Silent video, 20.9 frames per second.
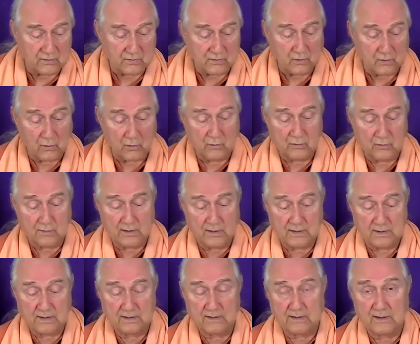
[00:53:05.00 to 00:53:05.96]
the order that
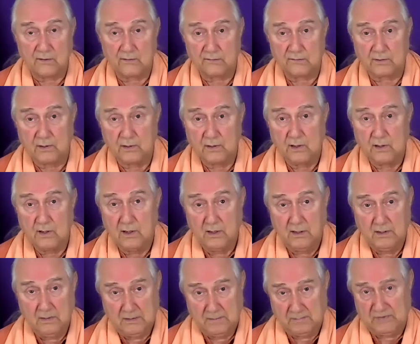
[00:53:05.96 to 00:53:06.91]
he tells.
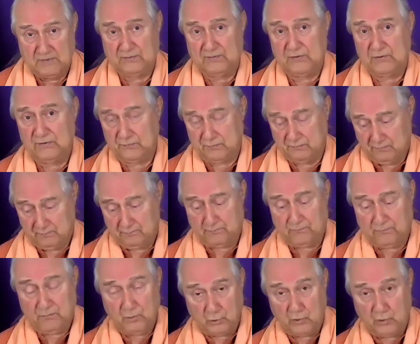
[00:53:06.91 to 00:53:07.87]
This is
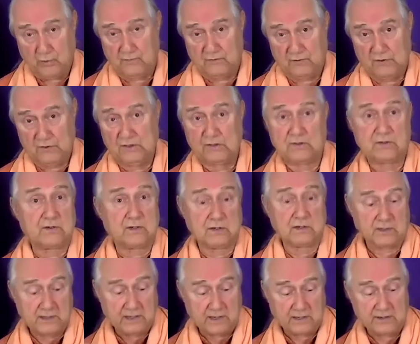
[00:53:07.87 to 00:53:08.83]
Lord Vasishtha
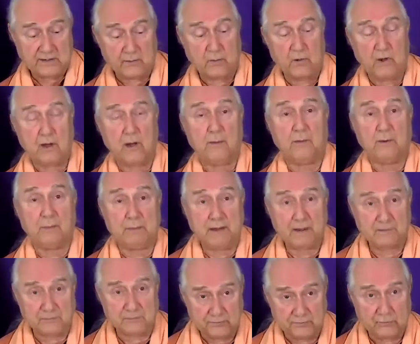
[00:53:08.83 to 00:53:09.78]
telling Ram
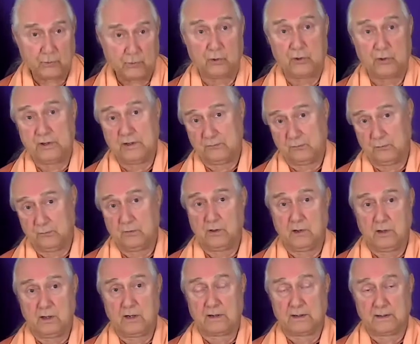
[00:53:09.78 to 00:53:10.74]
about the story of
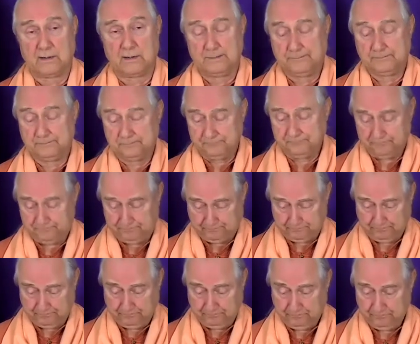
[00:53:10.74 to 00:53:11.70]
Uddalaka.
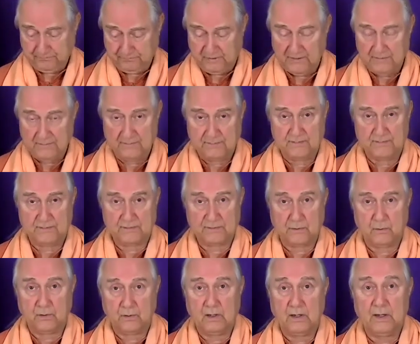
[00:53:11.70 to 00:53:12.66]
And
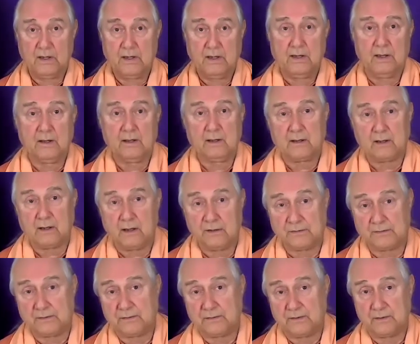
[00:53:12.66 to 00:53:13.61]
so
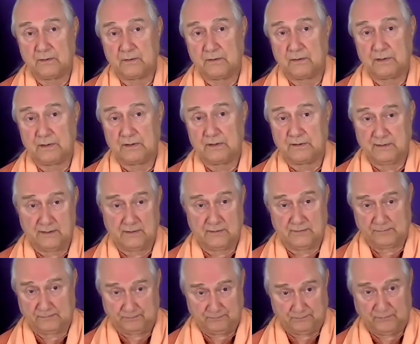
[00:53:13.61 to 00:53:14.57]
he
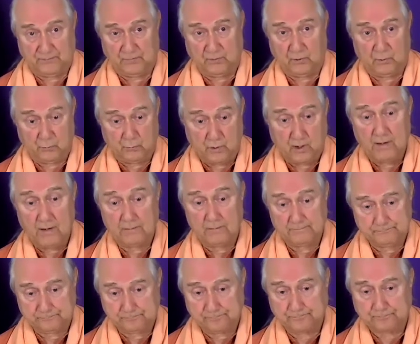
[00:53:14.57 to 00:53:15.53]
says, "Oh Ram,